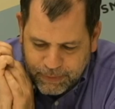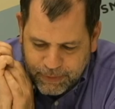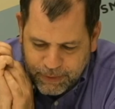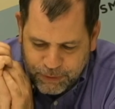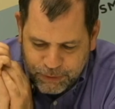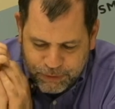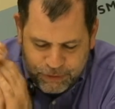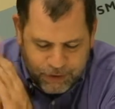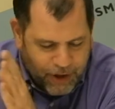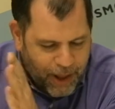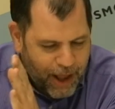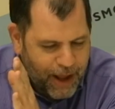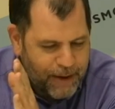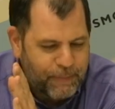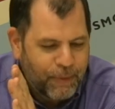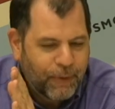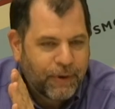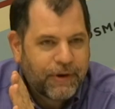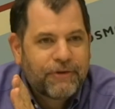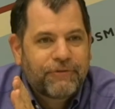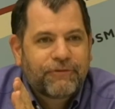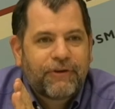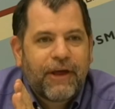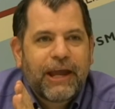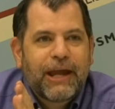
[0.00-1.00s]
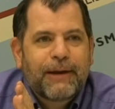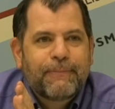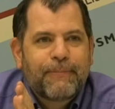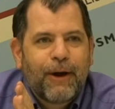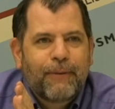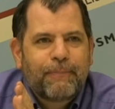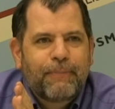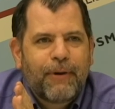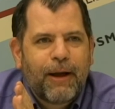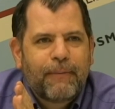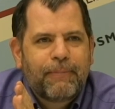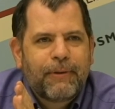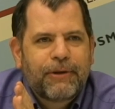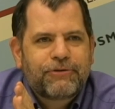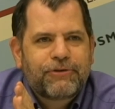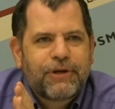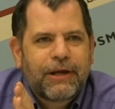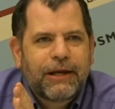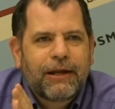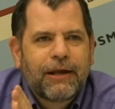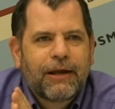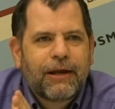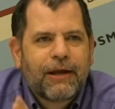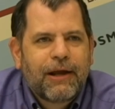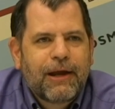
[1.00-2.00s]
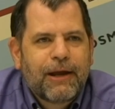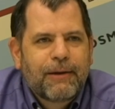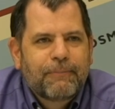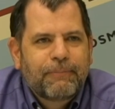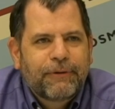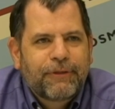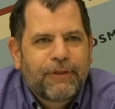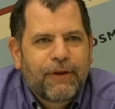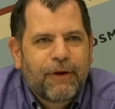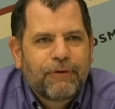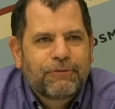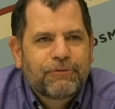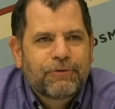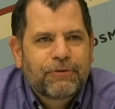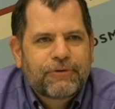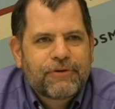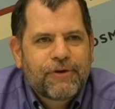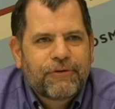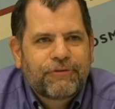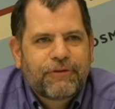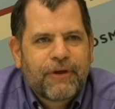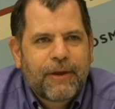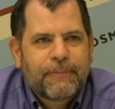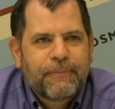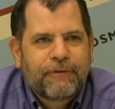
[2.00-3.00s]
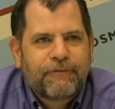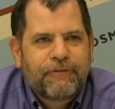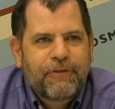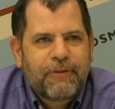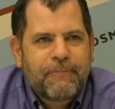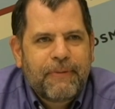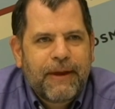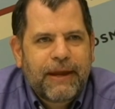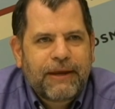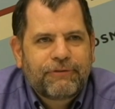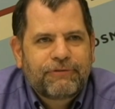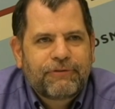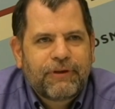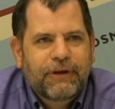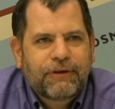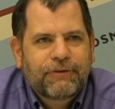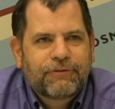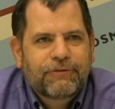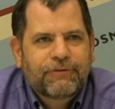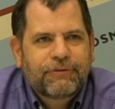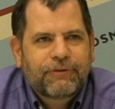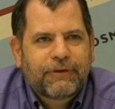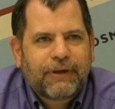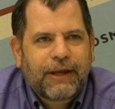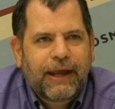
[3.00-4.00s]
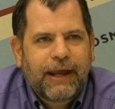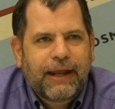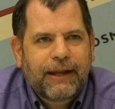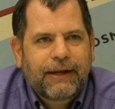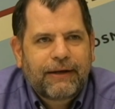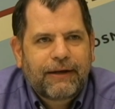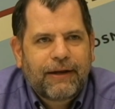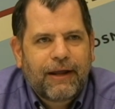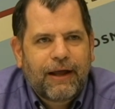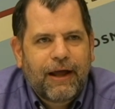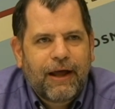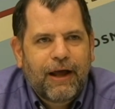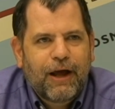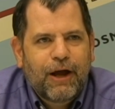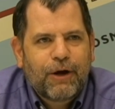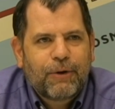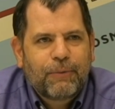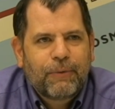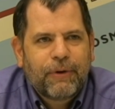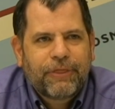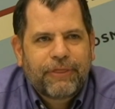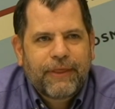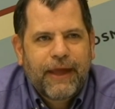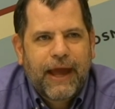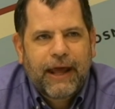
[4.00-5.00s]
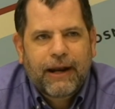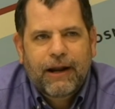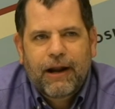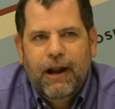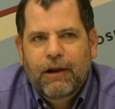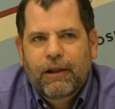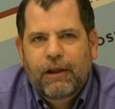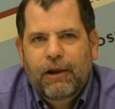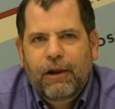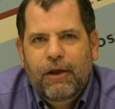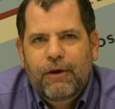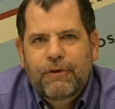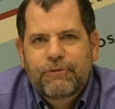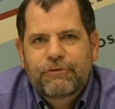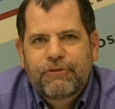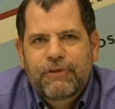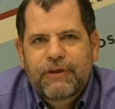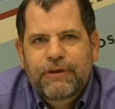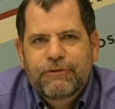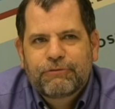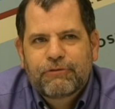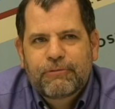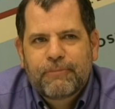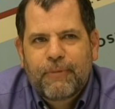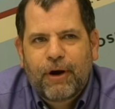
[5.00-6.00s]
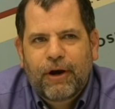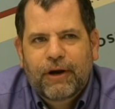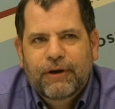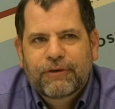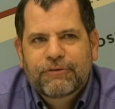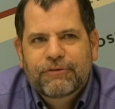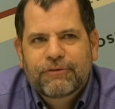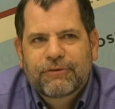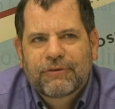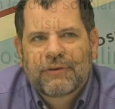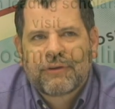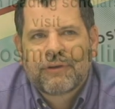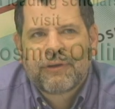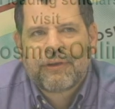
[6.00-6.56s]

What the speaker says: There's a lot more to say about publishing, but those are just some of the basics, and with that, I'll close these remarks.